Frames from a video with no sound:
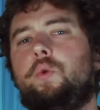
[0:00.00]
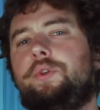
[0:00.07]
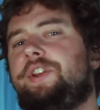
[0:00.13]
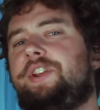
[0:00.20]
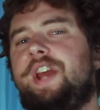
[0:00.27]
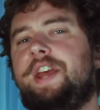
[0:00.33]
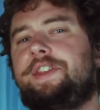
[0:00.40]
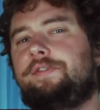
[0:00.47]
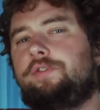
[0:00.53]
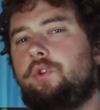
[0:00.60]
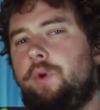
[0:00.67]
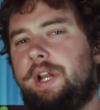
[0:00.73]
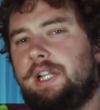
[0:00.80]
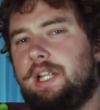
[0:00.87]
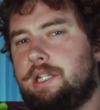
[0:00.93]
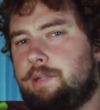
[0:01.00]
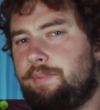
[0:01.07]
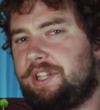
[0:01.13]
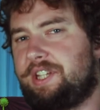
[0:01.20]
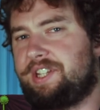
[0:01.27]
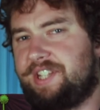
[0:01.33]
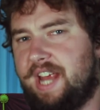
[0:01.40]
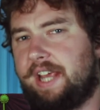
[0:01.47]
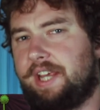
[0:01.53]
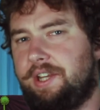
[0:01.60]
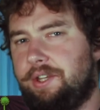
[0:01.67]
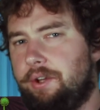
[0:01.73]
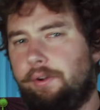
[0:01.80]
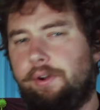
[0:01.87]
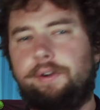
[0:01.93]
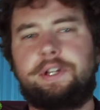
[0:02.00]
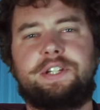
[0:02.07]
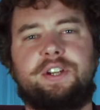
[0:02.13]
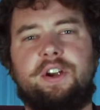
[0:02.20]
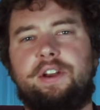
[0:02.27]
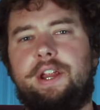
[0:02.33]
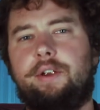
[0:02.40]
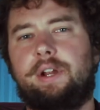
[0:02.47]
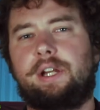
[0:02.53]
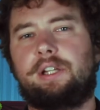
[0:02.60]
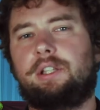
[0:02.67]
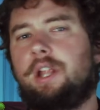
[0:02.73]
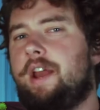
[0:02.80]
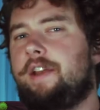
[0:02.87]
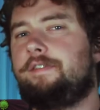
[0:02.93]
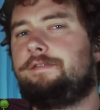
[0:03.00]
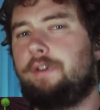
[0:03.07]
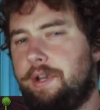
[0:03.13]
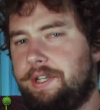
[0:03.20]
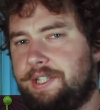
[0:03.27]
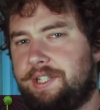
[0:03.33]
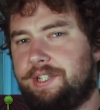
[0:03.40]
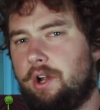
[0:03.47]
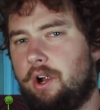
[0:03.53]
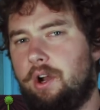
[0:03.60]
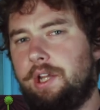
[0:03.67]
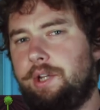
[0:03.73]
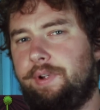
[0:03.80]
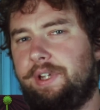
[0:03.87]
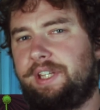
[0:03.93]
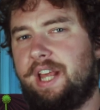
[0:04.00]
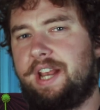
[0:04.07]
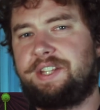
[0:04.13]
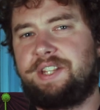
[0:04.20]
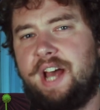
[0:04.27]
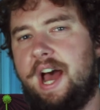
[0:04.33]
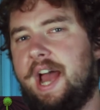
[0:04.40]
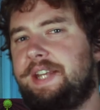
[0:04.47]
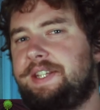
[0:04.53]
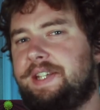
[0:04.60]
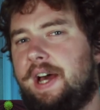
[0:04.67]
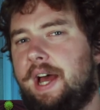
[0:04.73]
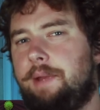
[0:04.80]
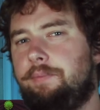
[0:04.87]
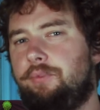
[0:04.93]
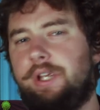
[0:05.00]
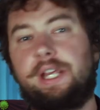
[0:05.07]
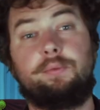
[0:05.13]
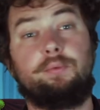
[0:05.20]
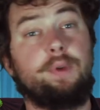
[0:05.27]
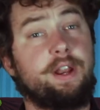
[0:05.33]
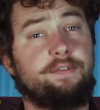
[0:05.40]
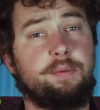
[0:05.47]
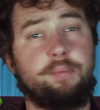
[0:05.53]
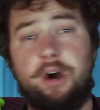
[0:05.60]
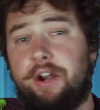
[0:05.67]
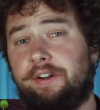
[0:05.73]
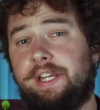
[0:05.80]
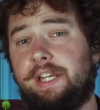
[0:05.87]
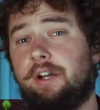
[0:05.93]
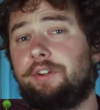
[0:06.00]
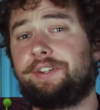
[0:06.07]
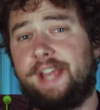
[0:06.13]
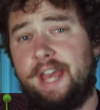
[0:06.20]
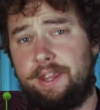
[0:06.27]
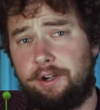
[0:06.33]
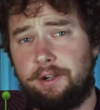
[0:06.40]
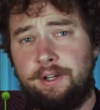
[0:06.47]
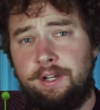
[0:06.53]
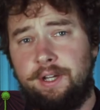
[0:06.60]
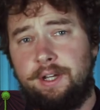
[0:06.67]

With the death of Queen Elizabeth II, you're going to start hearing a lot of voices arguing that it's high time we get rid of the monarchy altogether.